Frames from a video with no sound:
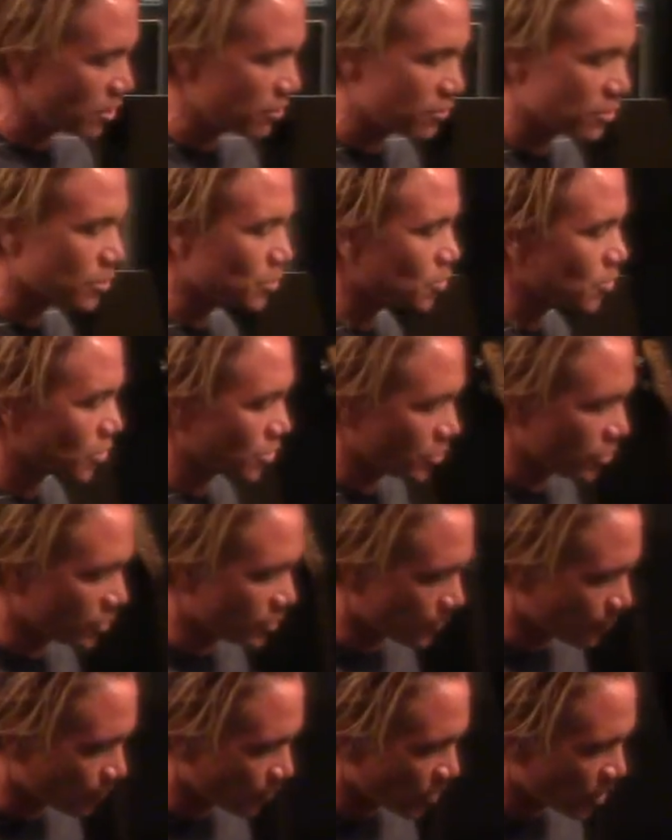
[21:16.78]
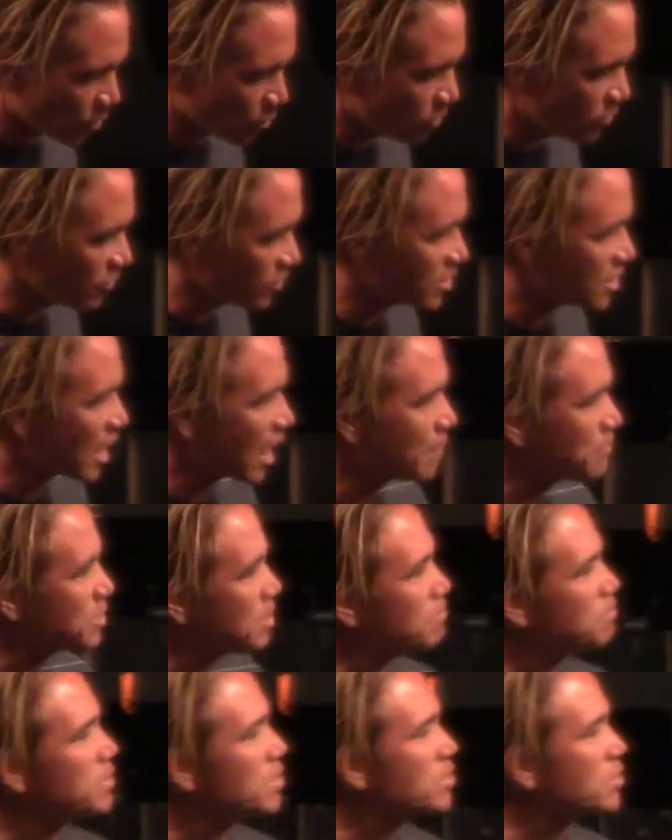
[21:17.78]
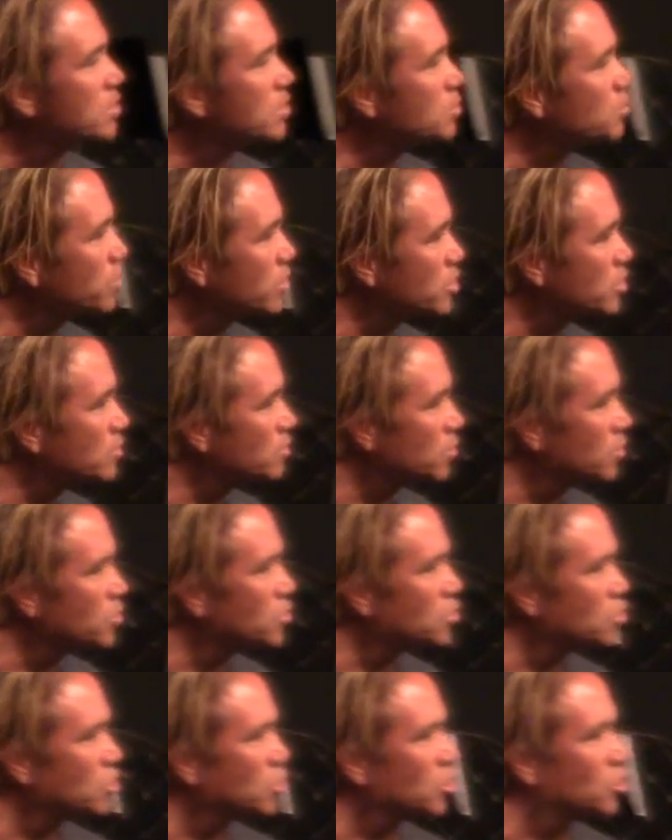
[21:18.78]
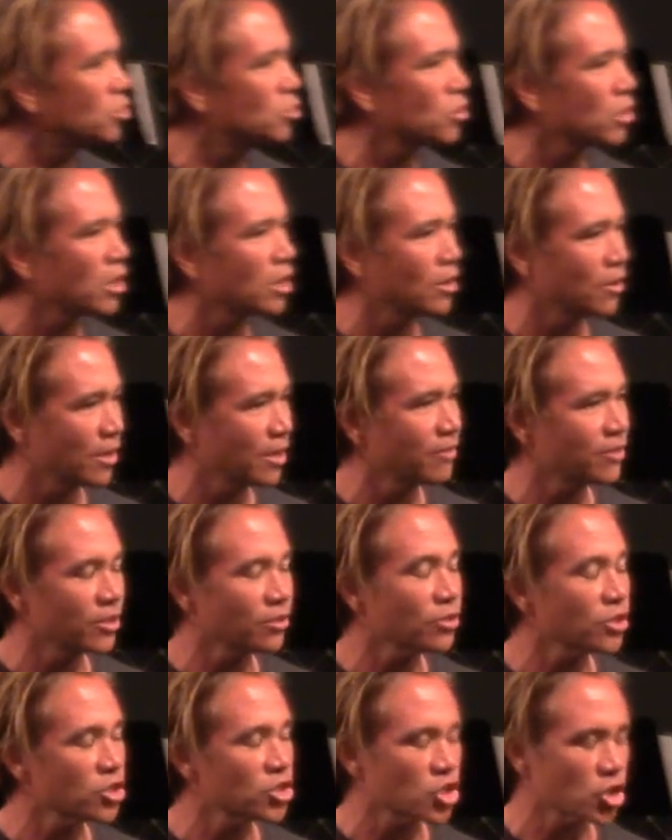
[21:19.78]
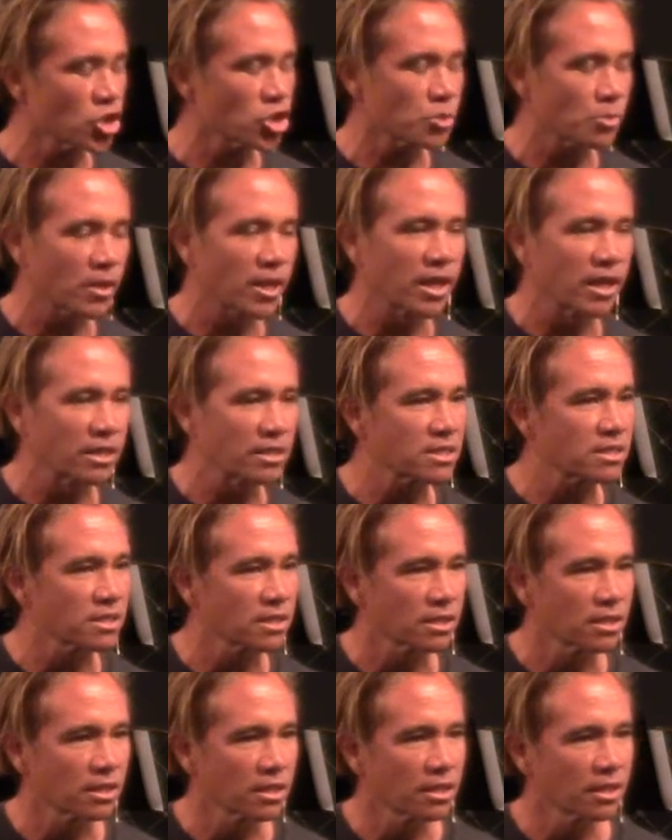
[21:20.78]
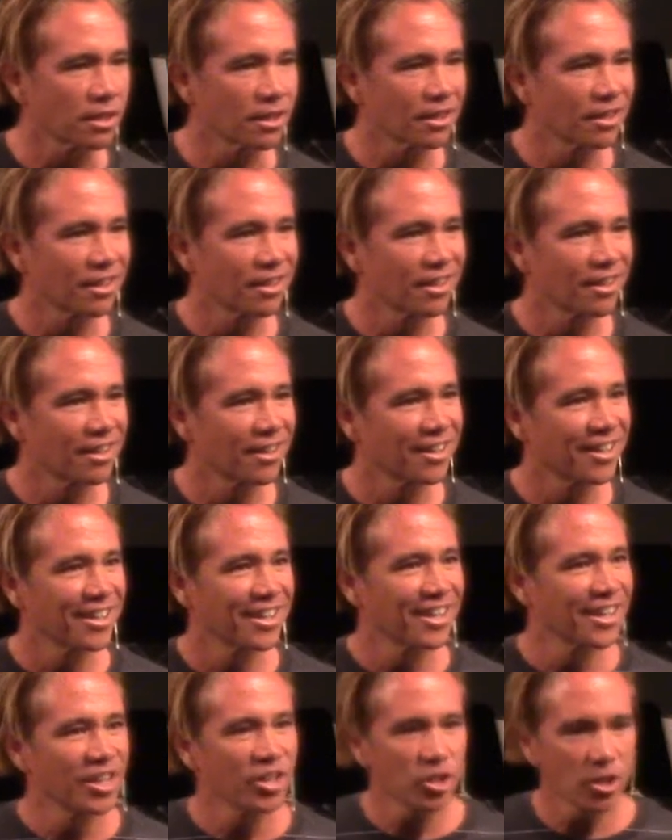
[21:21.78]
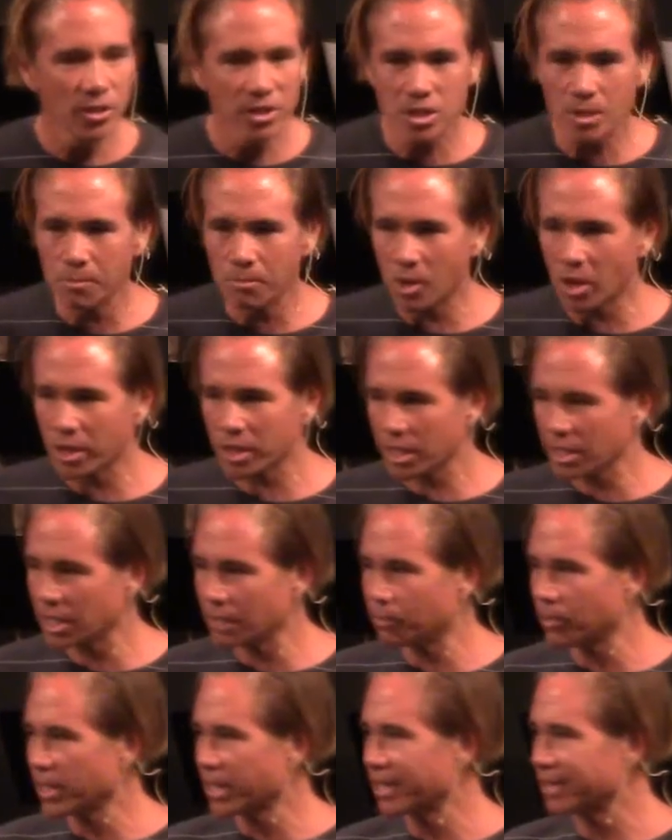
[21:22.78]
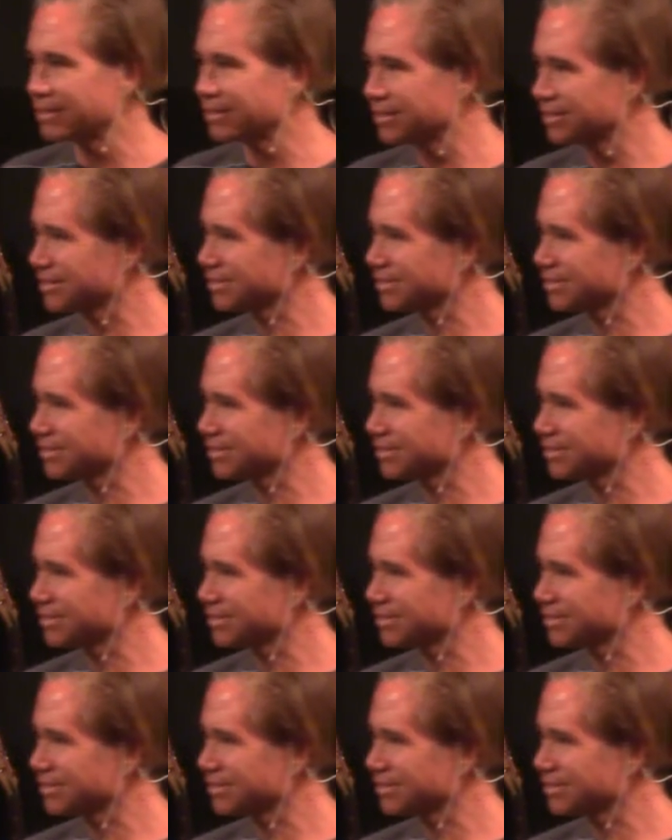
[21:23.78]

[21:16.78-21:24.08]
over the world, we've adopted business principles to grow. Have you heard church plants? You know, it's a marketing plan.